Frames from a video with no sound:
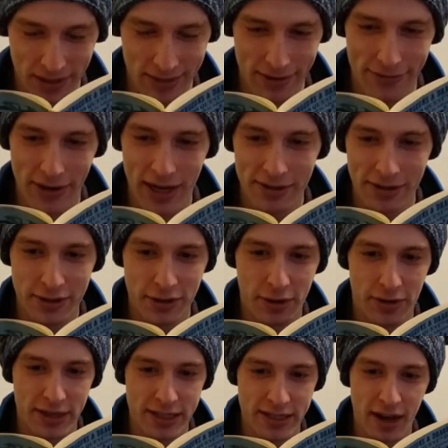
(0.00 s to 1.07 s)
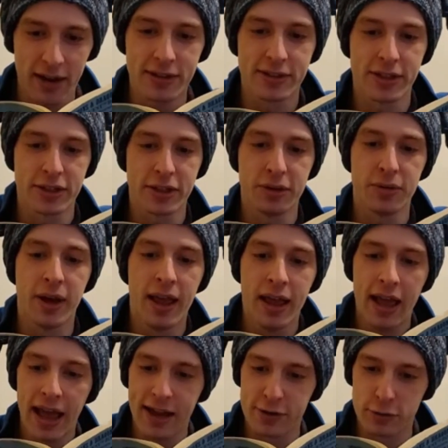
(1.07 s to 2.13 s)
The violent current tugs at you
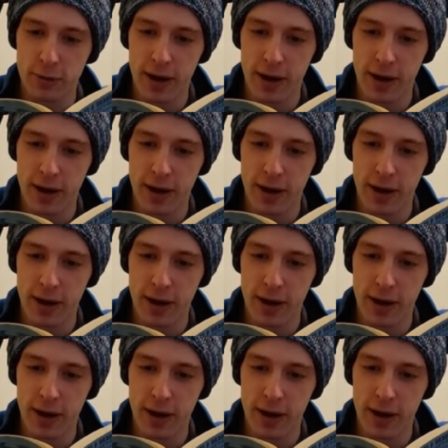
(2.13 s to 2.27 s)
and